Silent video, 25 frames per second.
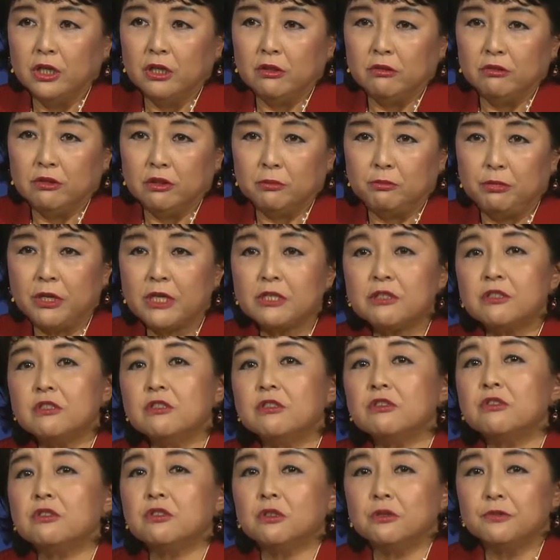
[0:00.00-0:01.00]
The
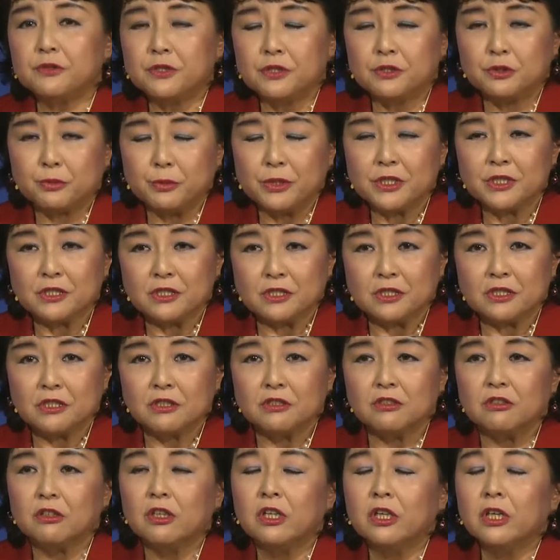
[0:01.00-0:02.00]
president of the
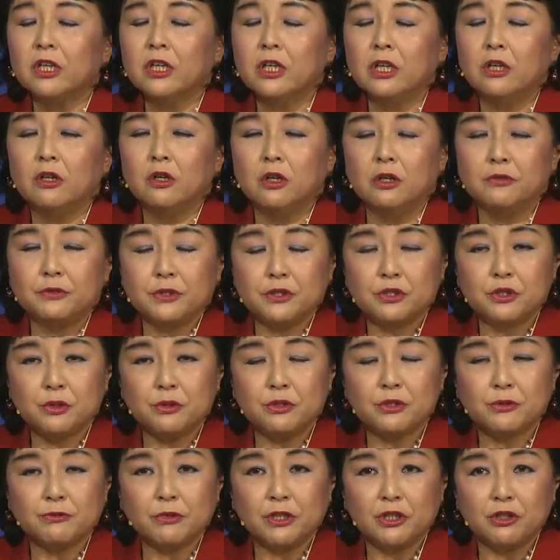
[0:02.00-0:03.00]
Switzerland, of the
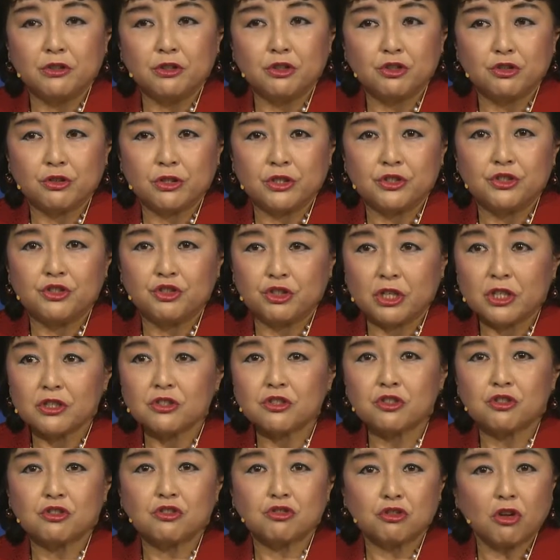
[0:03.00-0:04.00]
Swiss Federation, has
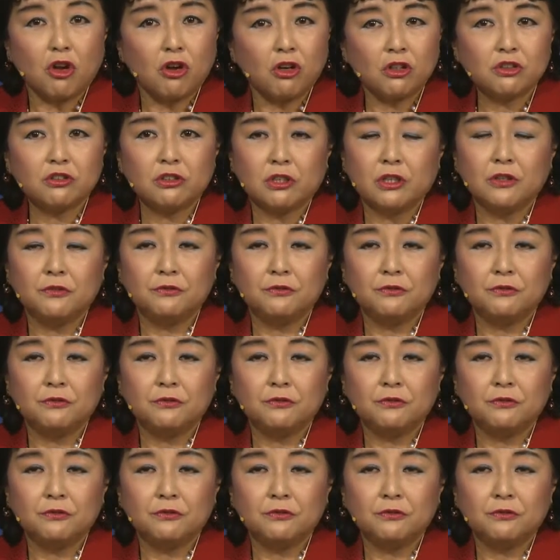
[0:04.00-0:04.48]
just talked,